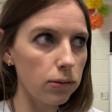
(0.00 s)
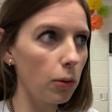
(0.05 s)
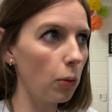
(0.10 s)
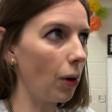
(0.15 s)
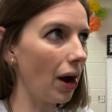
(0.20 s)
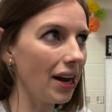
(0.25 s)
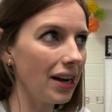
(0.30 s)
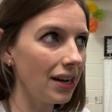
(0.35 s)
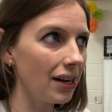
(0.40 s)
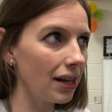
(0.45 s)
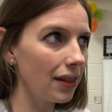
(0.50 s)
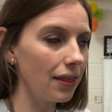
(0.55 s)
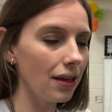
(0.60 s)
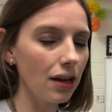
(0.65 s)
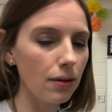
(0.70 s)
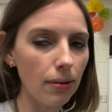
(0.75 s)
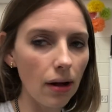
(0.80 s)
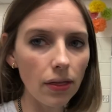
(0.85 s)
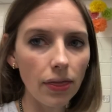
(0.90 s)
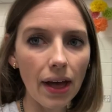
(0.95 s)
Why didn't I think
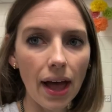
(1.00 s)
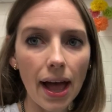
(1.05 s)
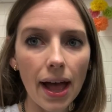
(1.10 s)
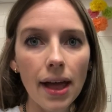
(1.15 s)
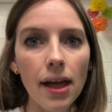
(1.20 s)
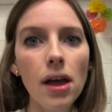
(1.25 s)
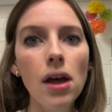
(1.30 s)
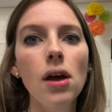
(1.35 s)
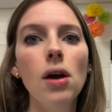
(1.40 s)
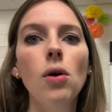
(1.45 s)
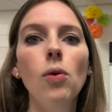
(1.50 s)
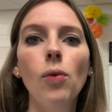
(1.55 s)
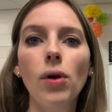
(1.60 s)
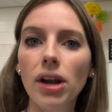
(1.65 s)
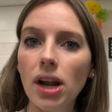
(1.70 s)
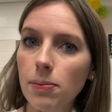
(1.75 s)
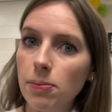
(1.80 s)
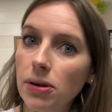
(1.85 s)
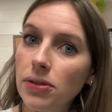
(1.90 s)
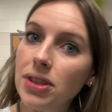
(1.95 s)
about that when
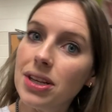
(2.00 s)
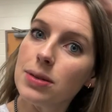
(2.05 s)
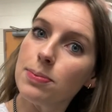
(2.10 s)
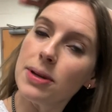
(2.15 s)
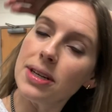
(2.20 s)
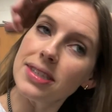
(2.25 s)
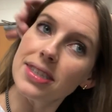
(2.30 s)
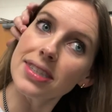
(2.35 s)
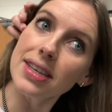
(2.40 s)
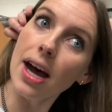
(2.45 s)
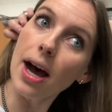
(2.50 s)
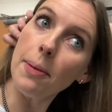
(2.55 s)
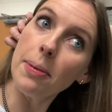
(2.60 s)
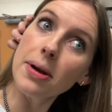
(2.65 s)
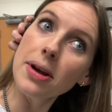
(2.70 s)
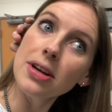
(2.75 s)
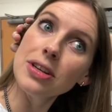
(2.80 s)
I put these pieces up?